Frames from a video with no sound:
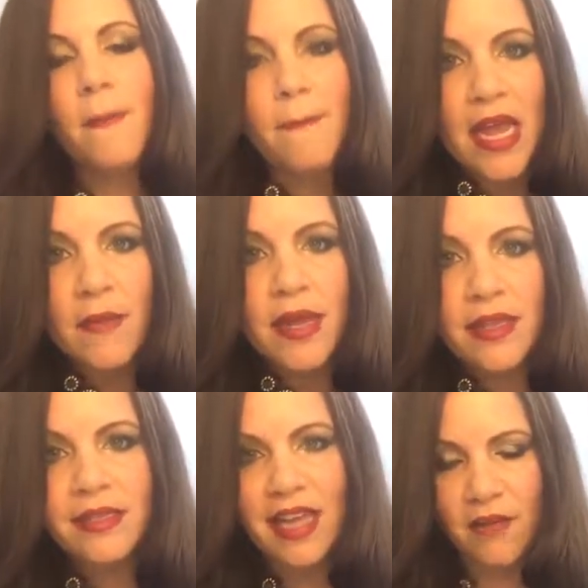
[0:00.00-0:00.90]

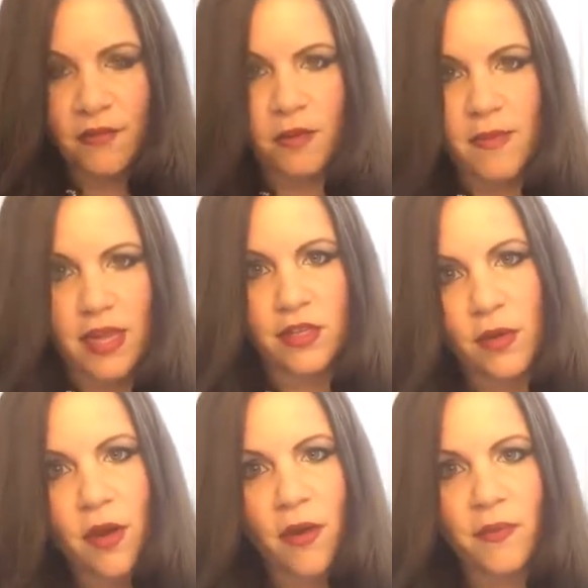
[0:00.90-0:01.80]
maybe it's time for me
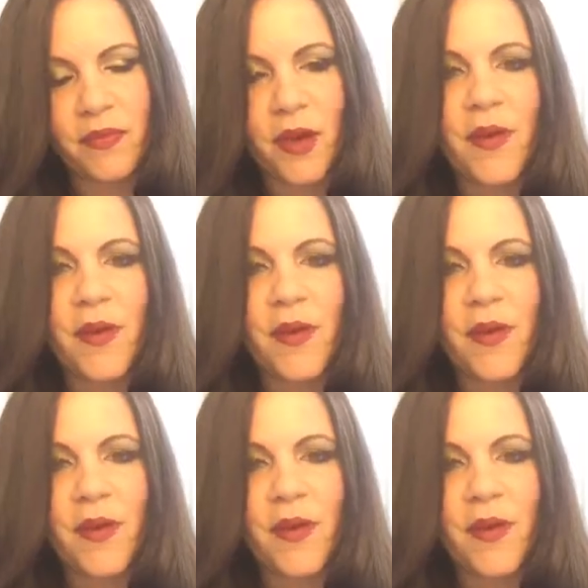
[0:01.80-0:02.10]
to go.